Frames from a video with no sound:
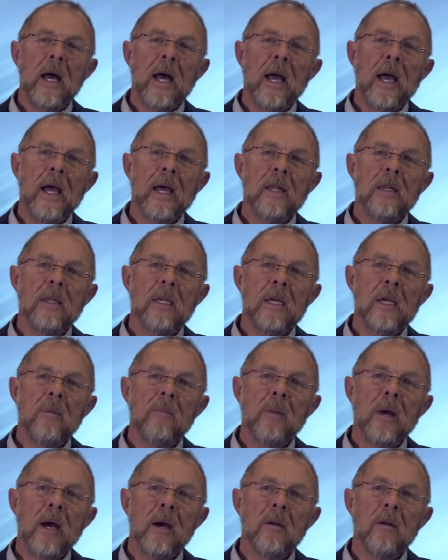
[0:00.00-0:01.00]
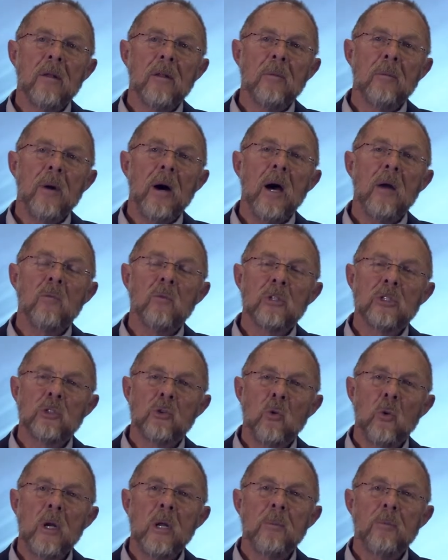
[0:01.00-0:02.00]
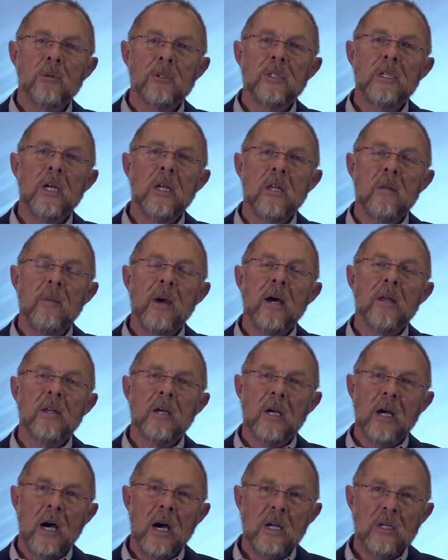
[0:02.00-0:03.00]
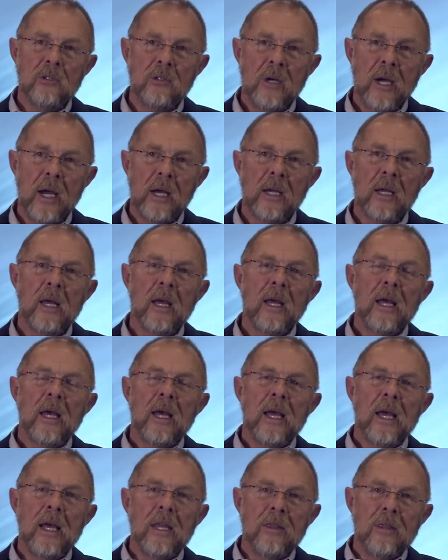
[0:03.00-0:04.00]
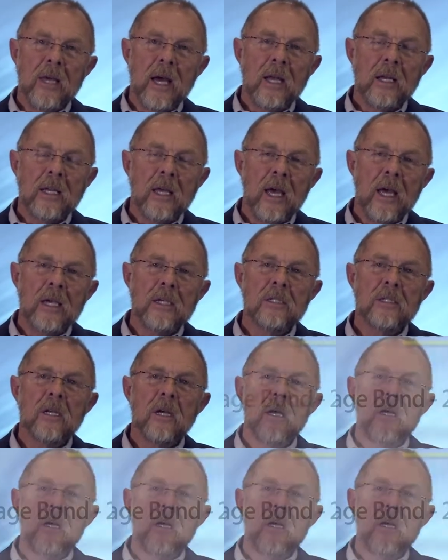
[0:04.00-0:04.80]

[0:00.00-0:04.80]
and the amount of the bond was 20% of the amount of the contract, in that case,